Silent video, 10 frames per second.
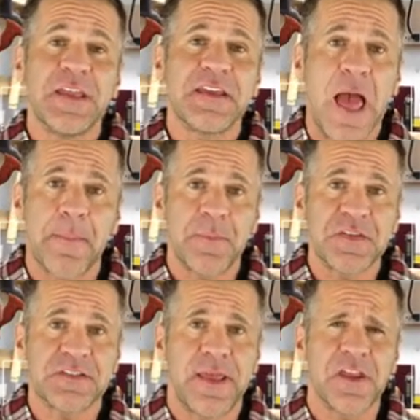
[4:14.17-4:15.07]
common
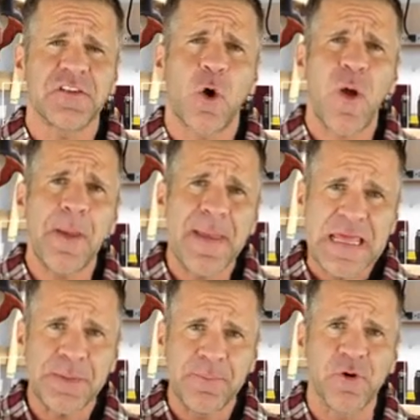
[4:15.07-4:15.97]
mistakes are why many
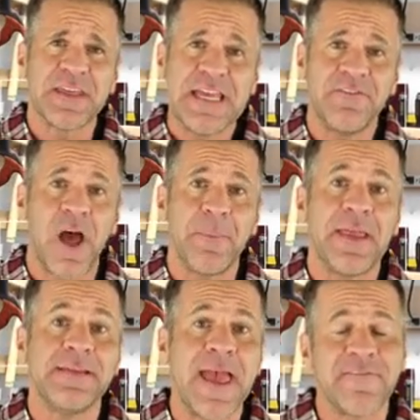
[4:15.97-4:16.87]
people give up
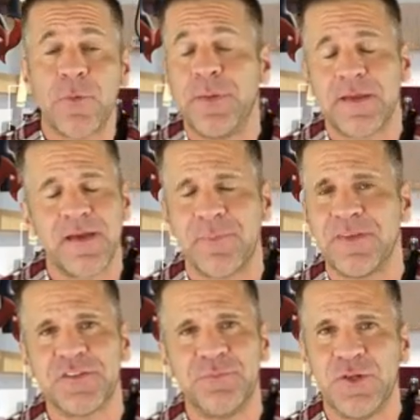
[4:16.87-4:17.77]
and never pick up
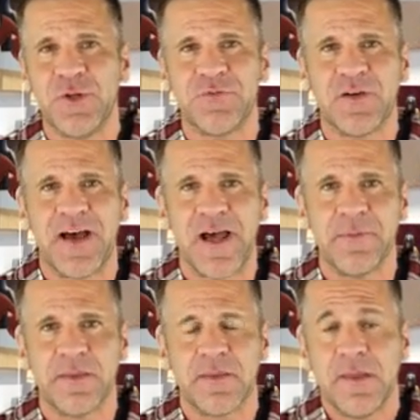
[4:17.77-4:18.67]
this beautiful
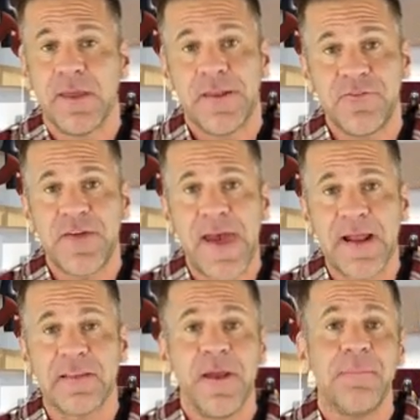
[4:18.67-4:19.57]
hobby. In
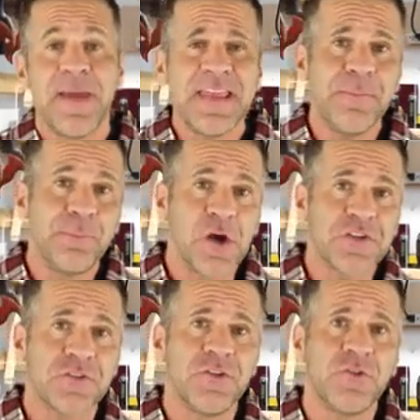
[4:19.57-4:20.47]
fact, many books
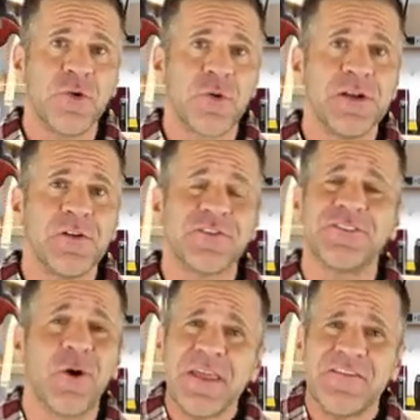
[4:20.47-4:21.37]
or tutorials
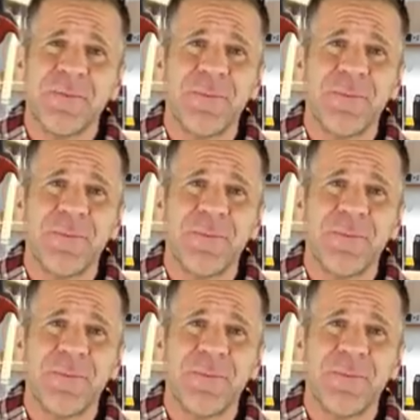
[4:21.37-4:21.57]
don't even